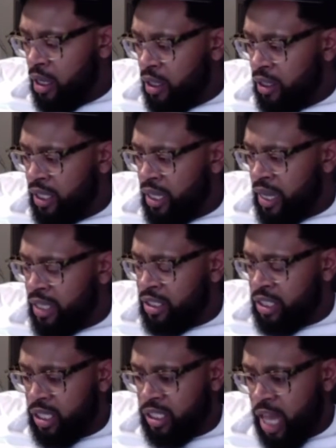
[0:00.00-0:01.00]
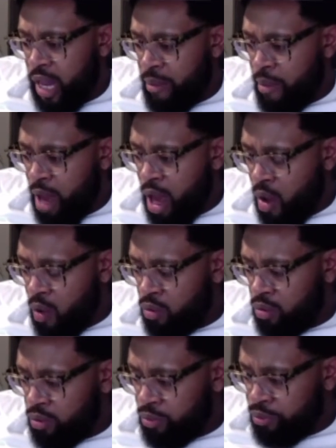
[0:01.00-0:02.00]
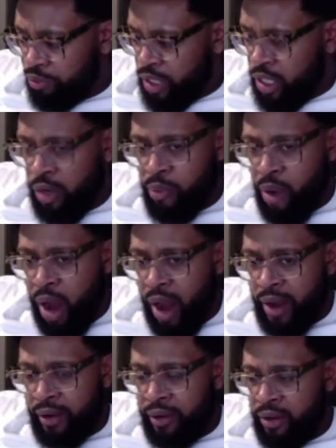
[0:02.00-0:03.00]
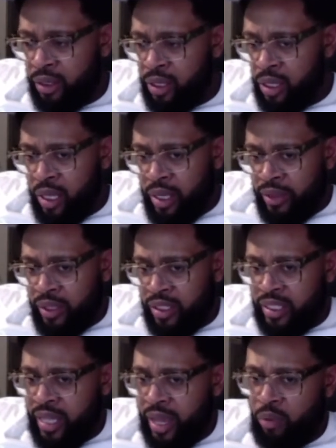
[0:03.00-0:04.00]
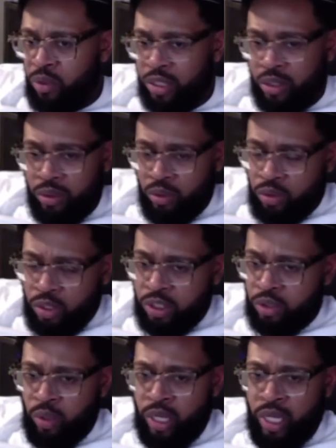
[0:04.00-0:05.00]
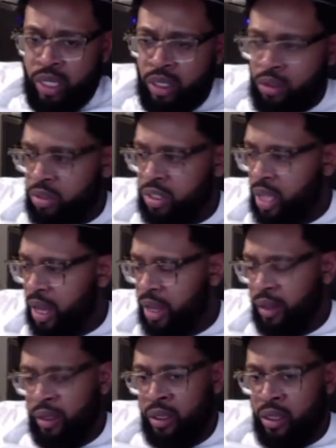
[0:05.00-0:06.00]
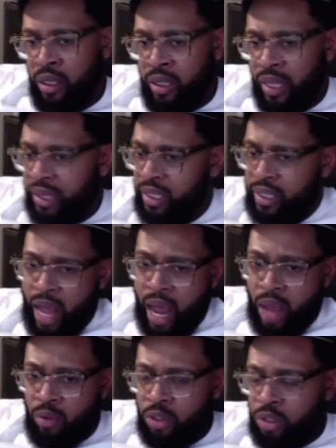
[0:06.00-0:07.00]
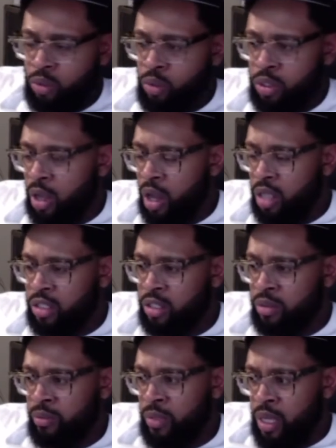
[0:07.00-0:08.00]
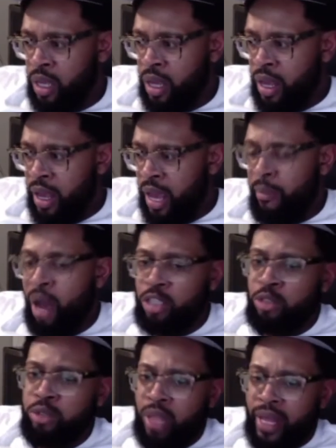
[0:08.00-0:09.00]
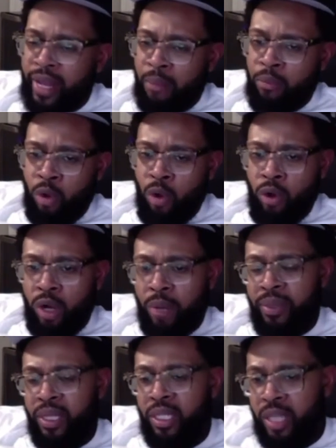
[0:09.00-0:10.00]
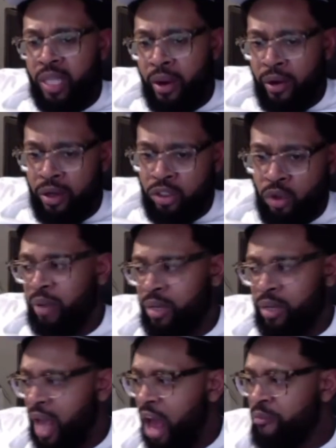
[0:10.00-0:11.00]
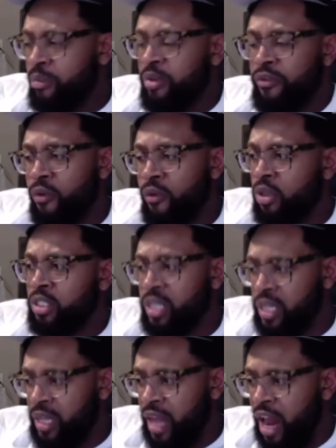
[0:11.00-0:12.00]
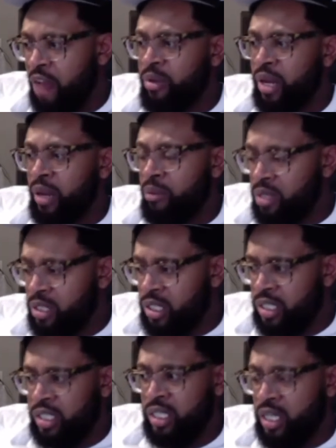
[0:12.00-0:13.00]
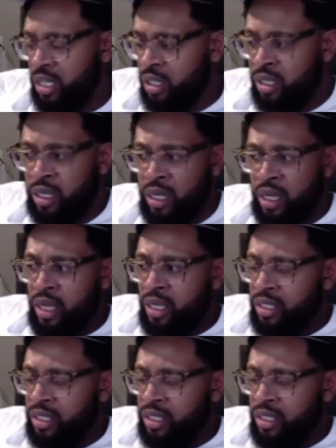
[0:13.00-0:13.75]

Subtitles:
he had just came out the year prior. The 10 was sweet. It was like the 9 was awesome. And mind you, like I'm growing up in this era, so yeah, I've been fortunate that I've been able to just see just a